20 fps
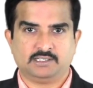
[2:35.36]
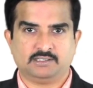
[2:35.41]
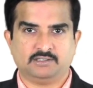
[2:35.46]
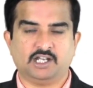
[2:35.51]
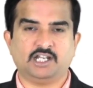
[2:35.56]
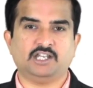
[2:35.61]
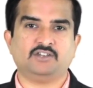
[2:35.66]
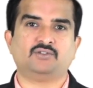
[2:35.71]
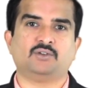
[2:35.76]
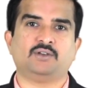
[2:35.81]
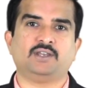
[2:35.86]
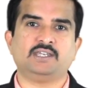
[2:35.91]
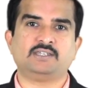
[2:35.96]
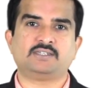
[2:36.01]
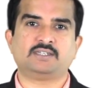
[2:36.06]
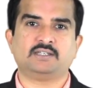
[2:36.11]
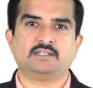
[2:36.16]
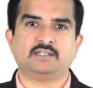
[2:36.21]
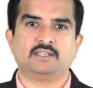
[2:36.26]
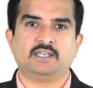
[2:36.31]
That is the
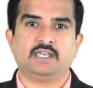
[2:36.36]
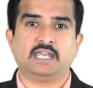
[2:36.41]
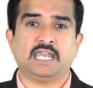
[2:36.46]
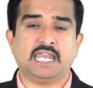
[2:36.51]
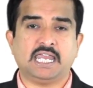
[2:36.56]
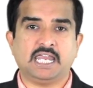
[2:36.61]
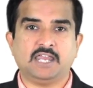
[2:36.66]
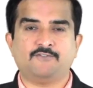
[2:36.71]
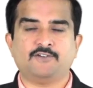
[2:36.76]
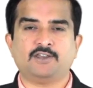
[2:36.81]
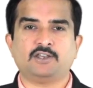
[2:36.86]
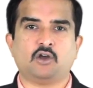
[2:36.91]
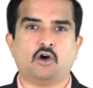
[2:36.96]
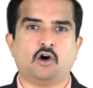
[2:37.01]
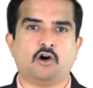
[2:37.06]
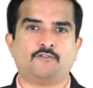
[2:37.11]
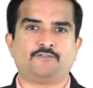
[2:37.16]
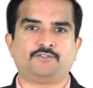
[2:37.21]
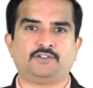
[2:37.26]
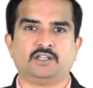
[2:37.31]
reason even
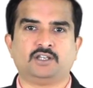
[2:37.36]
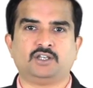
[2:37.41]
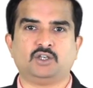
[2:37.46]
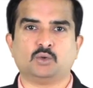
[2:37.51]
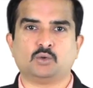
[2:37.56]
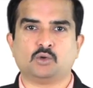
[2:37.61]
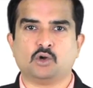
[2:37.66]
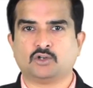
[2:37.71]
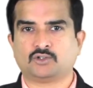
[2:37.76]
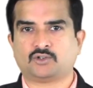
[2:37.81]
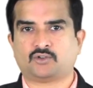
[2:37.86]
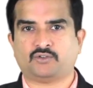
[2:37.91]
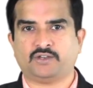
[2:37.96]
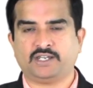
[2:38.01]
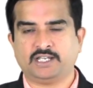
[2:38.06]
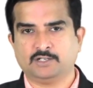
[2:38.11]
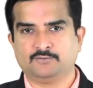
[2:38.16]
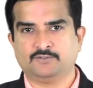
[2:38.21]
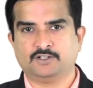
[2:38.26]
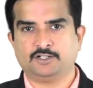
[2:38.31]
after you got
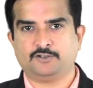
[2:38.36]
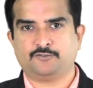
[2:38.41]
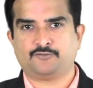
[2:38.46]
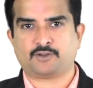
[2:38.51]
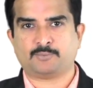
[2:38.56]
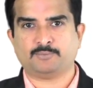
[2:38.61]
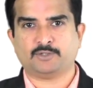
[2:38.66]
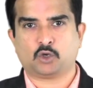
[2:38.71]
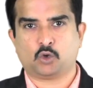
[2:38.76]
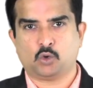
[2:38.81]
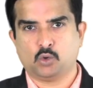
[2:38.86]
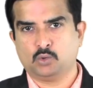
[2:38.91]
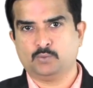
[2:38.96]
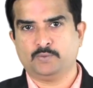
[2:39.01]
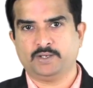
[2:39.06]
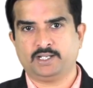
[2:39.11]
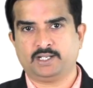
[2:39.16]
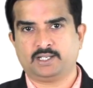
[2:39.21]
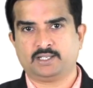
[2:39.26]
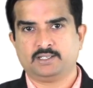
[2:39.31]
recovered from the
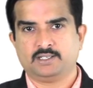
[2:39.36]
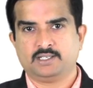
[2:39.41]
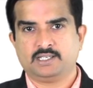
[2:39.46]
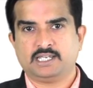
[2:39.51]
COVID,